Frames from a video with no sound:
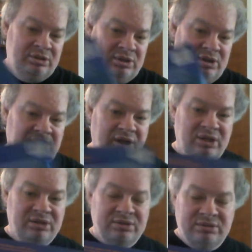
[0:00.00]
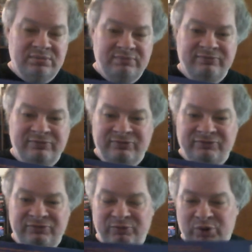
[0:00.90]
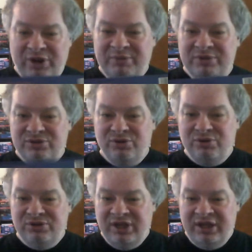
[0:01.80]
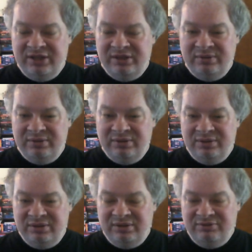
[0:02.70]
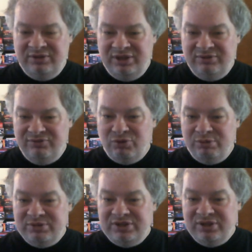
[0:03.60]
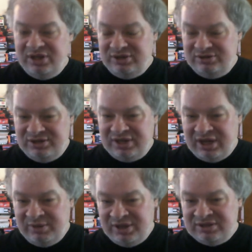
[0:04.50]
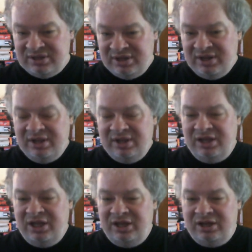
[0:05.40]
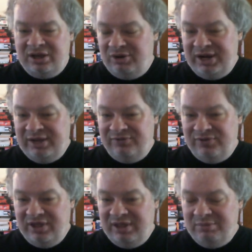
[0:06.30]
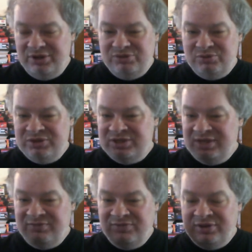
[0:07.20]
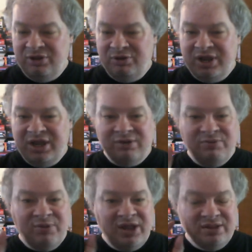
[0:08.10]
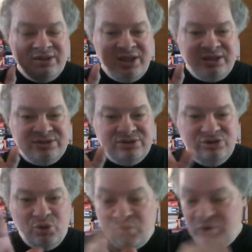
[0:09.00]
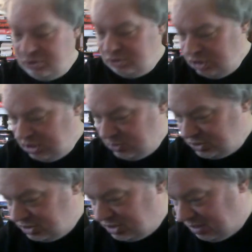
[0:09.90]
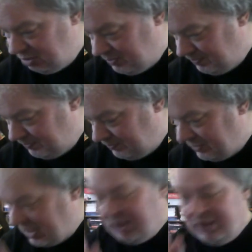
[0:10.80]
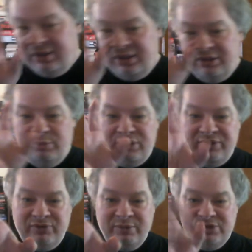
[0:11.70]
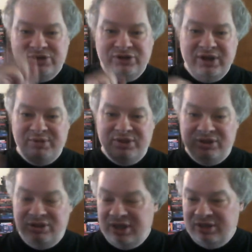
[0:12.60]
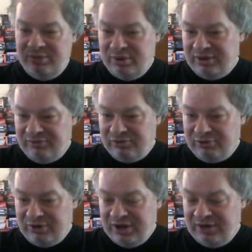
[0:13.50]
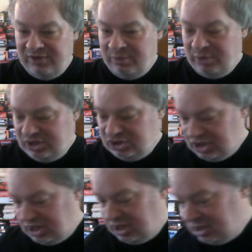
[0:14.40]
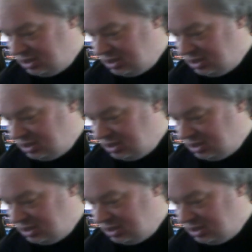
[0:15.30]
And from what I've been told in the forums at the LaserDisc database, Creative Image was even located right next door to Image Entertainment. The building for Image Entertainment, and then you had the building for Creative Image. And the